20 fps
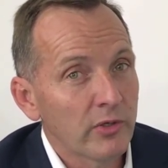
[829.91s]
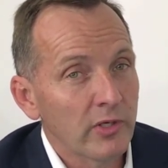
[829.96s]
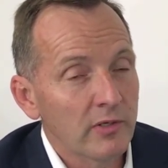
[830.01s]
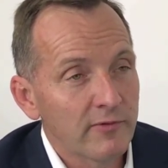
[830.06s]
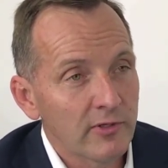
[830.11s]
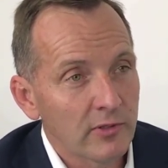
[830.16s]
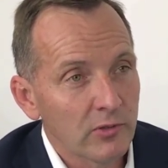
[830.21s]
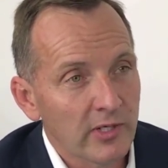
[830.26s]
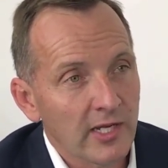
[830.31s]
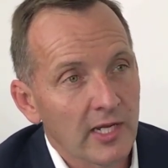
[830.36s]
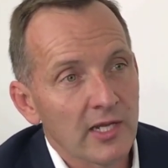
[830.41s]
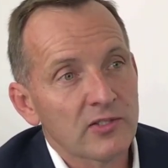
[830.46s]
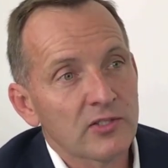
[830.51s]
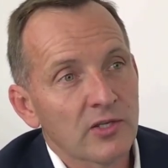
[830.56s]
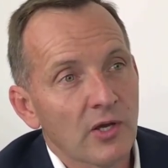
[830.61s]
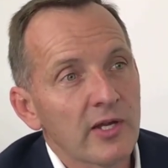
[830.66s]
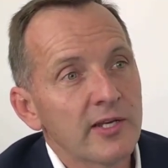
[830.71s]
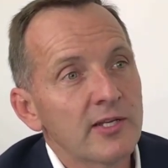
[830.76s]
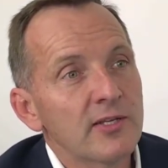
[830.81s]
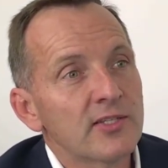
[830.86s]
And if you look
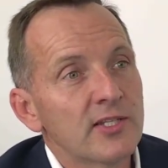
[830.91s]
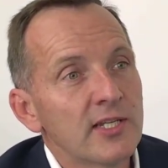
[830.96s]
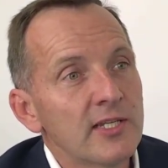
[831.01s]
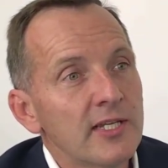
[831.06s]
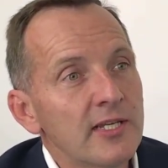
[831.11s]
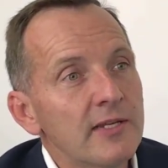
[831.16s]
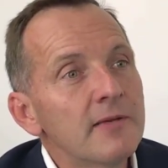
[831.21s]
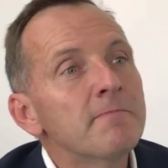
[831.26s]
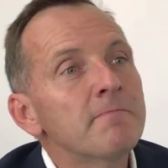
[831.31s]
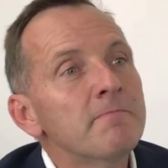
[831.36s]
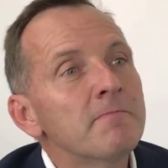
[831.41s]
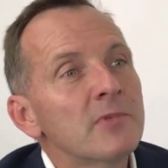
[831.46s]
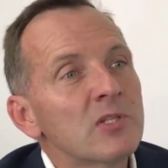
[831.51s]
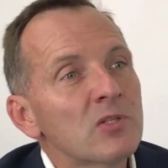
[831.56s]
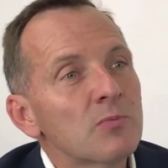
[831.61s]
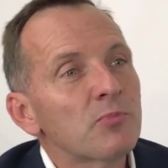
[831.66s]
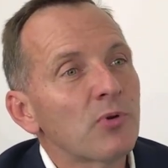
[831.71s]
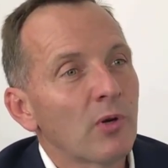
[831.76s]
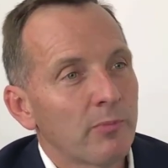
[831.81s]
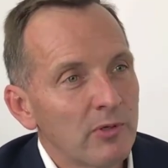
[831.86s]
outside in Sydney, it's
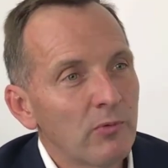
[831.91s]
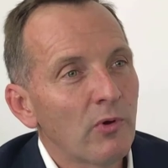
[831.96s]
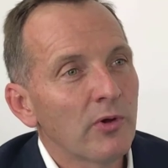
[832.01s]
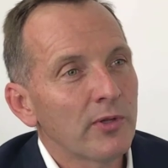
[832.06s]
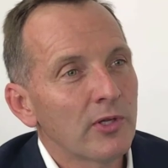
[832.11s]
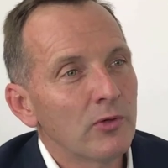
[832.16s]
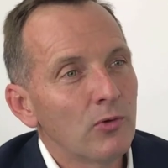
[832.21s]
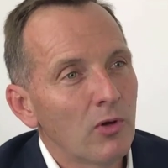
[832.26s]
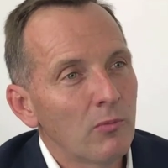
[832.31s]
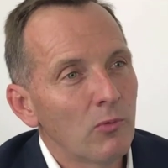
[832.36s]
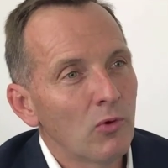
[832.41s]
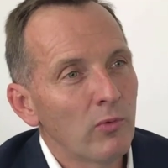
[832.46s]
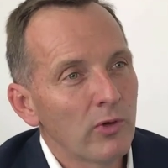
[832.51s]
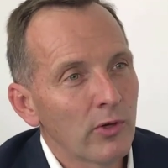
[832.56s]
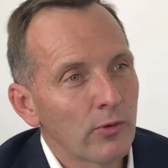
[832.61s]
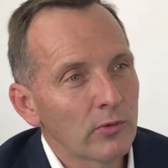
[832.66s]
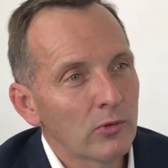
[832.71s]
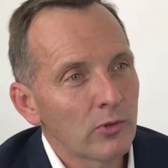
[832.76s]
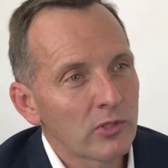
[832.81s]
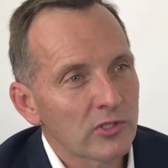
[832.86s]
probably what the normal
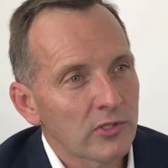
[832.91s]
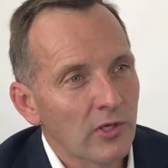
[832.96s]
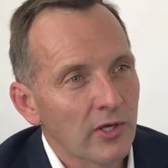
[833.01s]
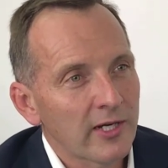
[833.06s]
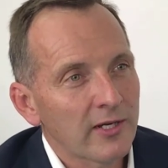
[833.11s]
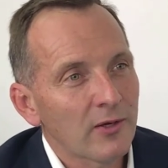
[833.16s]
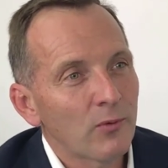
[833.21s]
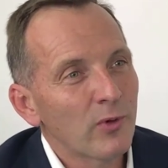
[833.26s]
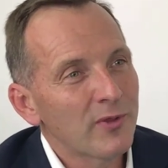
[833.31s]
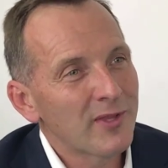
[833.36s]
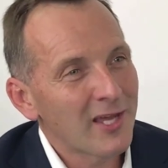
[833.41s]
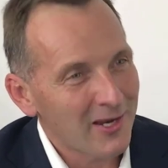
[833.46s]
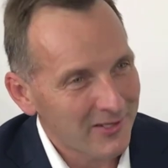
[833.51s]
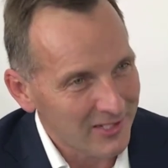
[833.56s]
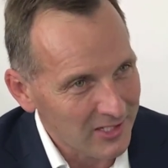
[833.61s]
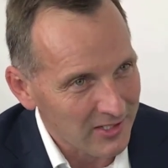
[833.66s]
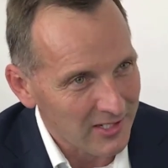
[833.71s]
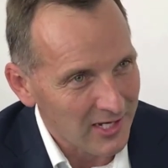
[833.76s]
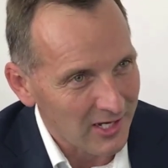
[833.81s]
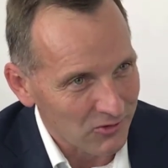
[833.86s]
world looks like without
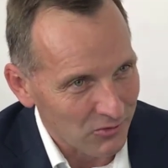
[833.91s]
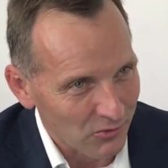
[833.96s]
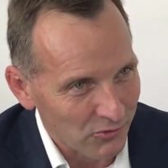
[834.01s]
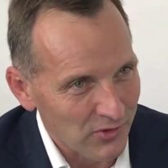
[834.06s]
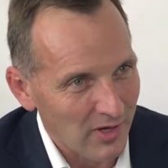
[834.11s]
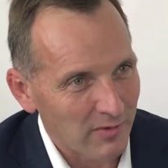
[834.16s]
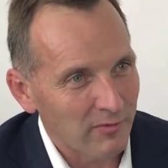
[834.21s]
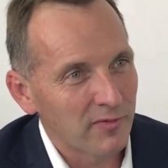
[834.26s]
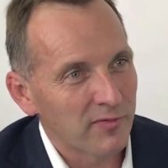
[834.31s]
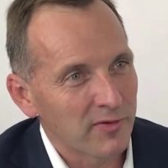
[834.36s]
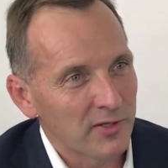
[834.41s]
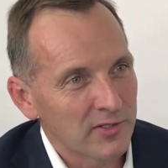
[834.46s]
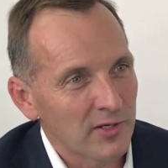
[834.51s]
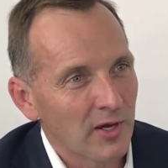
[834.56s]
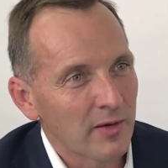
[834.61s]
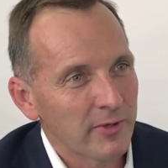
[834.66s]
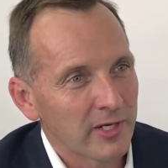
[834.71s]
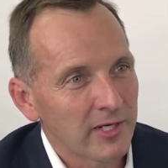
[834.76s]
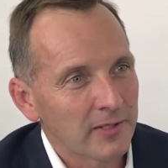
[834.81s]
international travel for the time being.